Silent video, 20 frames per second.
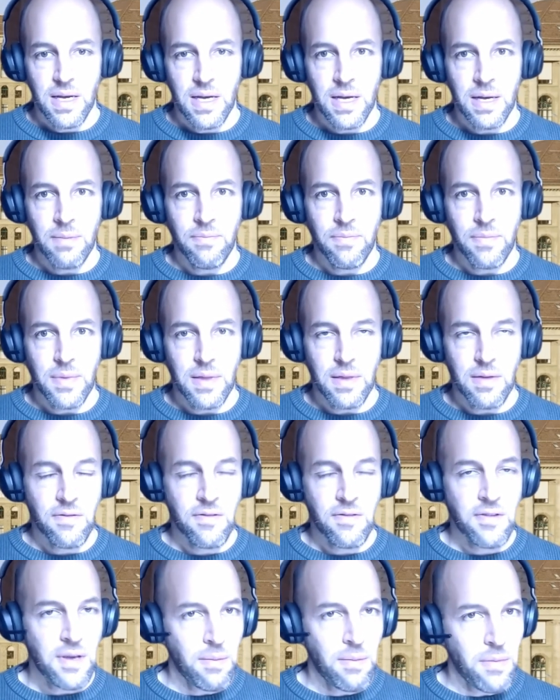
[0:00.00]

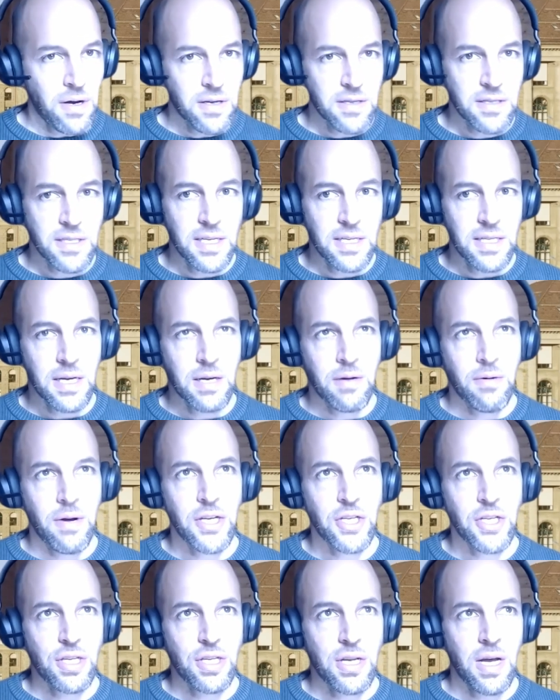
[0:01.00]
Some asking the
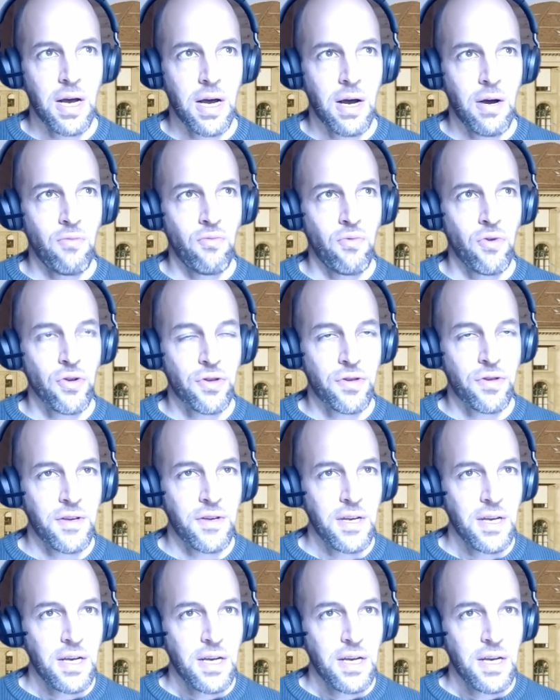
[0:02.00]
question, how would